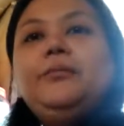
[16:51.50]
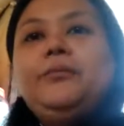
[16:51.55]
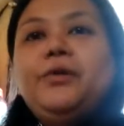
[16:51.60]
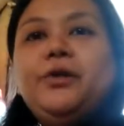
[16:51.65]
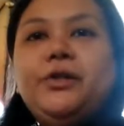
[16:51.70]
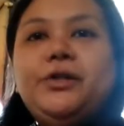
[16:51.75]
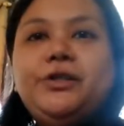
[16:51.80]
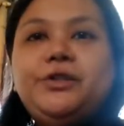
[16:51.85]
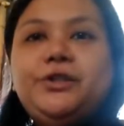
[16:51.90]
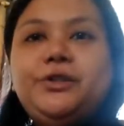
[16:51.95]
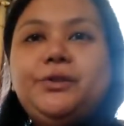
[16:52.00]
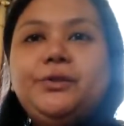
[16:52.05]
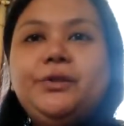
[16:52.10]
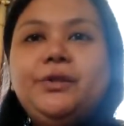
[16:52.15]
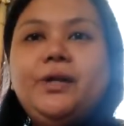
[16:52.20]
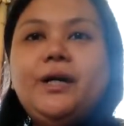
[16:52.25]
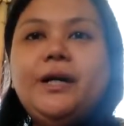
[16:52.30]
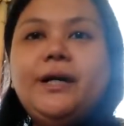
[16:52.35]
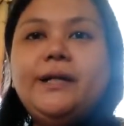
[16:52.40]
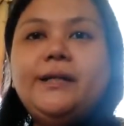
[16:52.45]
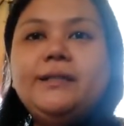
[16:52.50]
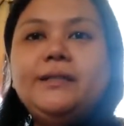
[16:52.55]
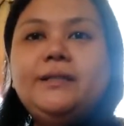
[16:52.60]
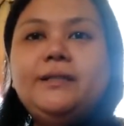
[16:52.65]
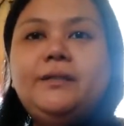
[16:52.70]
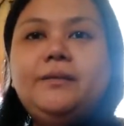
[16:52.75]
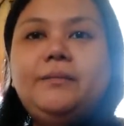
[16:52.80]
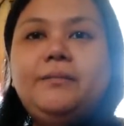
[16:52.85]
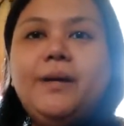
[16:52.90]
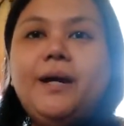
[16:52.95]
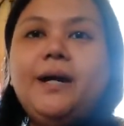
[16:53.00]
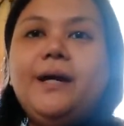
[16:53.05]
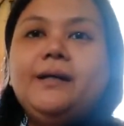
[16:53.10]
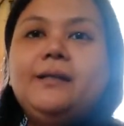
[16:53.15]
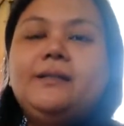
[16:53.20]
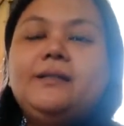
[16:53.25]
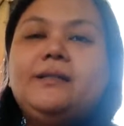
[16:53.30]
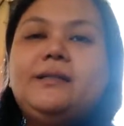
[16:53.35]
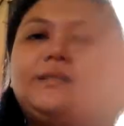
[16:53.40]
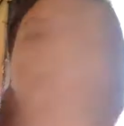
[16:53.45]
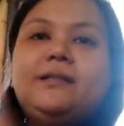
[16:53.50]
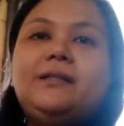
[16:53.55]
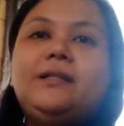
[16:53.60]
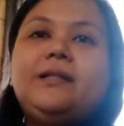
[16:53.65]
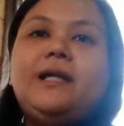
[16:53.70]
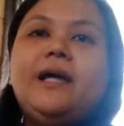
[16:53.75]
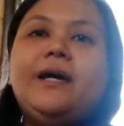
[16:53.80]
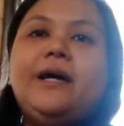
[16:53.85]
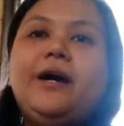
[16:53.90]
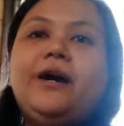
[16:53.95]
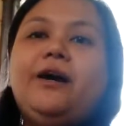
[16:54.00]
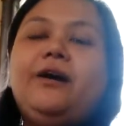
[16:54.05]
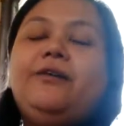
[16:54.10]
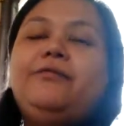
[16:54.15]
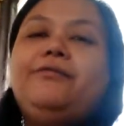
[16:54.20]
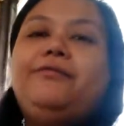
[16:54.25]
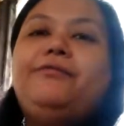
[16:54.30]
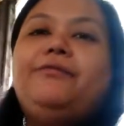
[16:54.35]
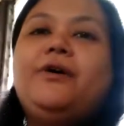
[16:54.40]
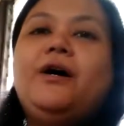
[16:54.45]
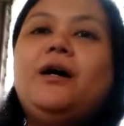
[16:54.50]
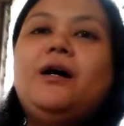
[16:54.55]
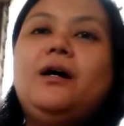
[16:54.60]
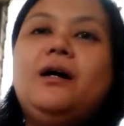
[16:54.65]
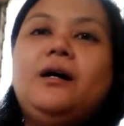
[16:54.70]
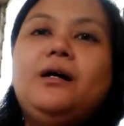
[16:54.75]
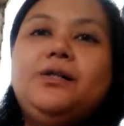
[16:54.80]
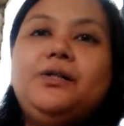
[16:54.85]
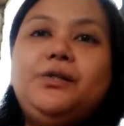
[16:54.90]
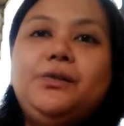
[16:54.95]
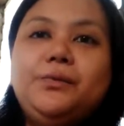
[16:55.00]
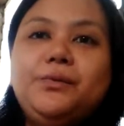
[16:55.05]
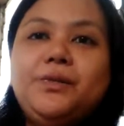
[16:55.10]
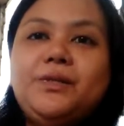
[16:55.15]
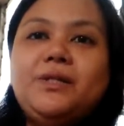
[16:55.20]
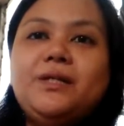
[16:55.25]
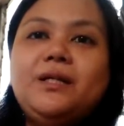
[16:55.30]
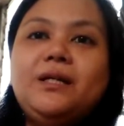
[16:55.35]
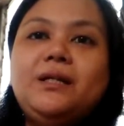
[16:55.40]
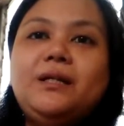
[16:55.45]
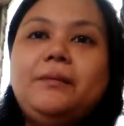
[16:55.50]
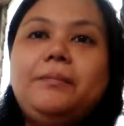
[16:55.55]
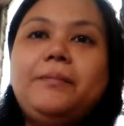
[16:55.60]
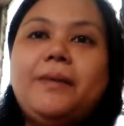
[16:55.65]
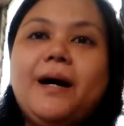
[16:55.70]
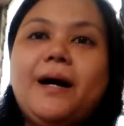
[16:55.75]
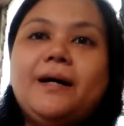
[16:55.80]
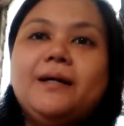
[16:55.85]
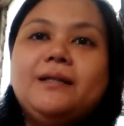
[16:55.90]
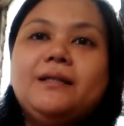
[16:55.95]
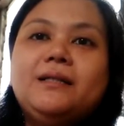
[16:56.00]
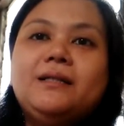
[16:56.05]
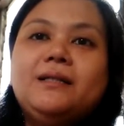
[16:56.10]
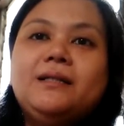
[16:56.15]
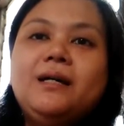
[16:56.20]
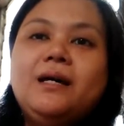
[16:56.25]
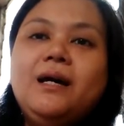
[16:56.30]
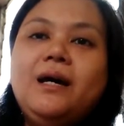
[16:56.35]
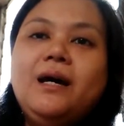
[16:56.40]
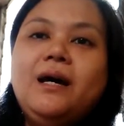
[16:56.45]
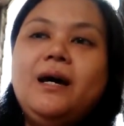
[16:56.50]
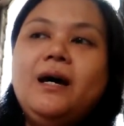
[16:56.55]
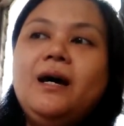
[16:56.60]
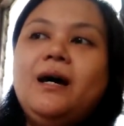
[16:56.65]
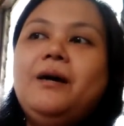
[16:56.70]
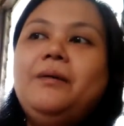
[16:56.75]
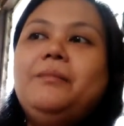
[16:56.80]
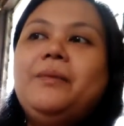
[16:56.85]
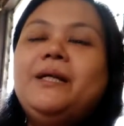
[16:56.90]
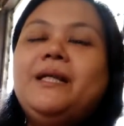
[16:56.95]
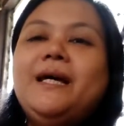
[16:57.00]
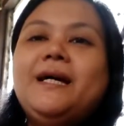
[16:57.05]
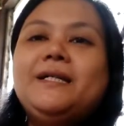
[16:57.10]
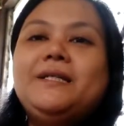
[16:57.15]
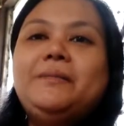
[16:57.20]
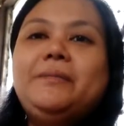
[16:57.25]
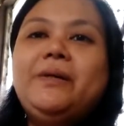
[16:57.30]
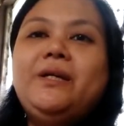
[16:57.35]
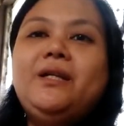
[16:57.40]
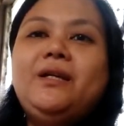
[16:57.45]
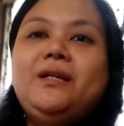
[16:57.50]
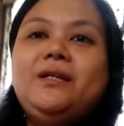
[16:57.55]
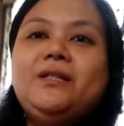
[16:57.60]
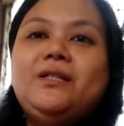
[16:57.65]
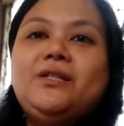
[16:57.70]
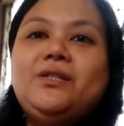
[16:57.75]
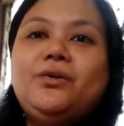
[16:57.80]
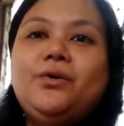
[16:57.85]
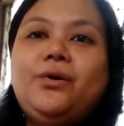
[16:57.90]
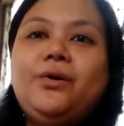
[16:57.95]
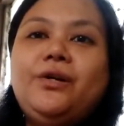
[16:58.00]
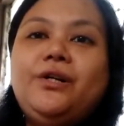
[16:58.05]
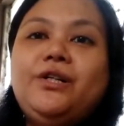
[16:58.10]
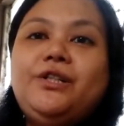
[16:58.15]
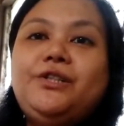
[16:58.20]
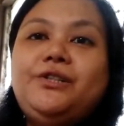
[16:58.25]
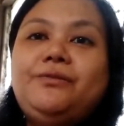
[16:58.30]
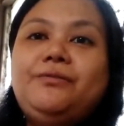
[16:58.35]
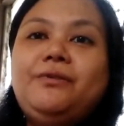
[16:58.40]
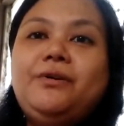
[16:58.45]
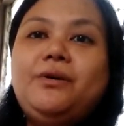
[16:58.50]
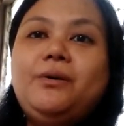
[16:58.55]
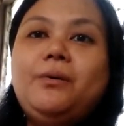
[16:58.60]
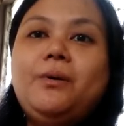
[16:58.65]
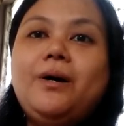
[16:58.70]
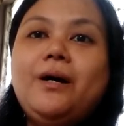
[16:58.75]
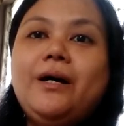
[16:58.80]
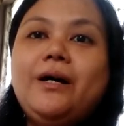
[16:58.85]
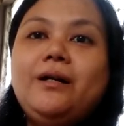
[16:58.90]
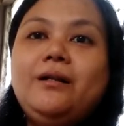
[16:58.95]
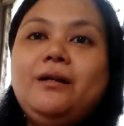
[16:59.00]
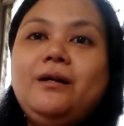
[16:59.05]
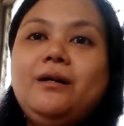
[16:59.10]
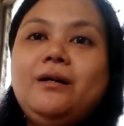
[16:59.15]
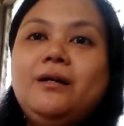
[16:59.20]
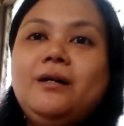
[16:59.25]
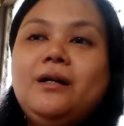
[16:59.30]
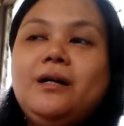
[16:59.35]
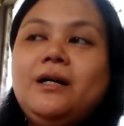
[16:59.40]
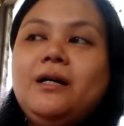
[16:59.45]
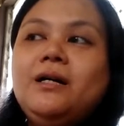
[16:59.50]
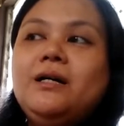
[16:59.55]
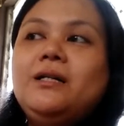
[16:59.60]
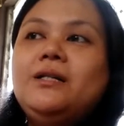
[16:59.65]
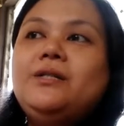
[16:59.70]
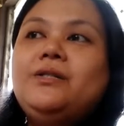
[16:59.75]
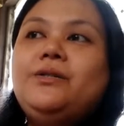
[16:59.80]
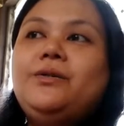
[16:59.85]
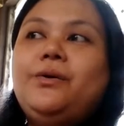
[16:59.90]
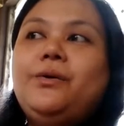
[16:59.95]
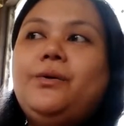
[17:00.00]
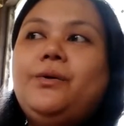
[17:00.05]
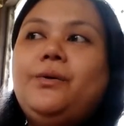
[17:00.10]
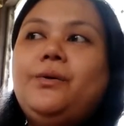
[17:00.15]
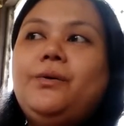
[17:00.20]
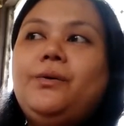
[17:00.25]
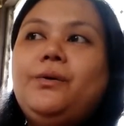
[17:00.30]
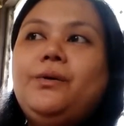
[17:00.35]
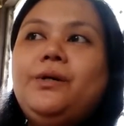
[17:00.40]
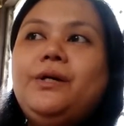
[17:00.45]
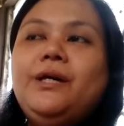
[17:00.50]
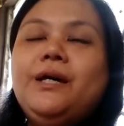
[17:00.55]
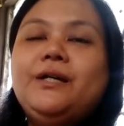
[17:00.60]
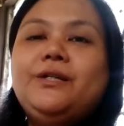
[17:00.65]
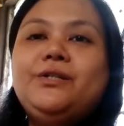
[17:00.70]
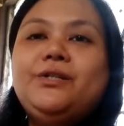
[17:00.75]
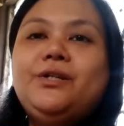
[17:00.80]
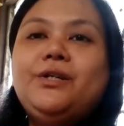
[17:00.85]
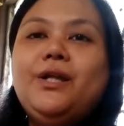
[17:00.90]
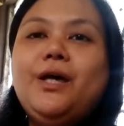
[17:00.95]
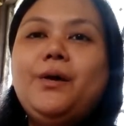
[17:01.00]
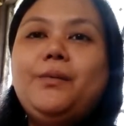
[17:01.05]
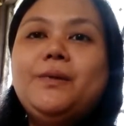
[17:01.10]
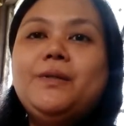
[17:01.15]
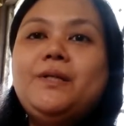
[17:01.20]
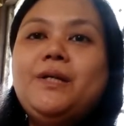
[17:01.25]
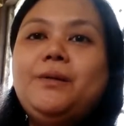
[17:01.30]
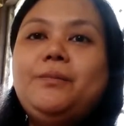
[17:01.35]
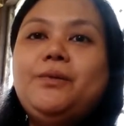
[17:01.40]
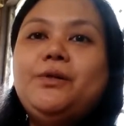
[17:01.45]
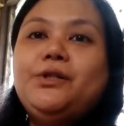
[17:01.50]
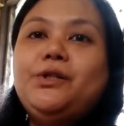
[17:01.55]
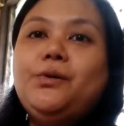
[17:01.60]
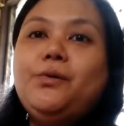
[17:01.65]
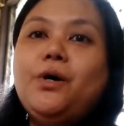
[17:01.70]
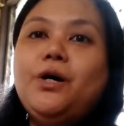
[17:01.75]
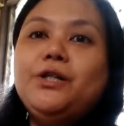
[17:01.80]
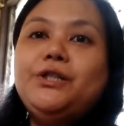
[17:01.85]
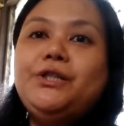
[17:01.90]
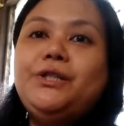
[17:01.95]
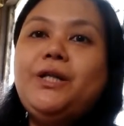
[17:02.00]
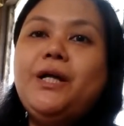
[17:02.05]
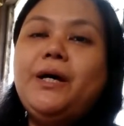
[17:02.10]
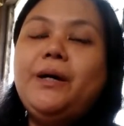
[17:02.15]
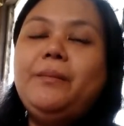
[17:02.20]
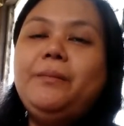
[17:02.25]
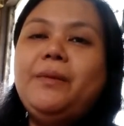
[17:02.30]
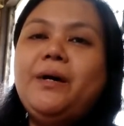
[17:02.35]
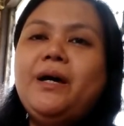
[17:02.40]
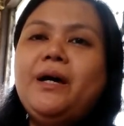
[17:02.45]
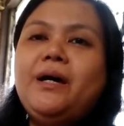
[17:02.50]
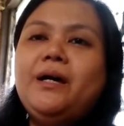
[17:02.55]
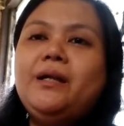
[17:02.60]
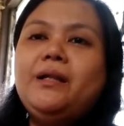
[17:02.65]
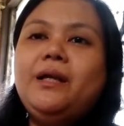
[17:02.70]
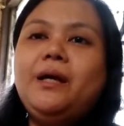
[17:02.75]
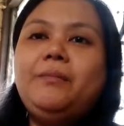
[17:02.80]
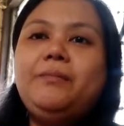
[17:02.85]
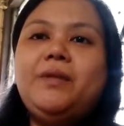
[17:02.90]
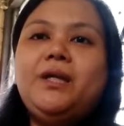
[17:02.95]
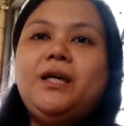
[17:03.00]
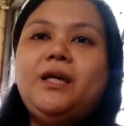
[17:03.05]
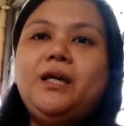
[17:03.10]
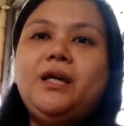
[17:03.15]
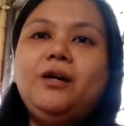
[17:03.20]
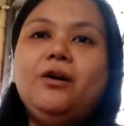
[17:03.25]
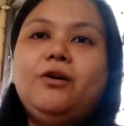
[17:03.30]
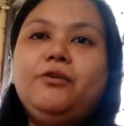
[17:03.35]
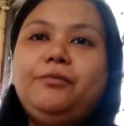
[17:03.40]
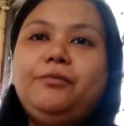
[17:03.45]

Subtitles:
going to show you guys the bags that I have used in the past but has been in storage for a while. So yesterday I was able to wash them and I'm thinking of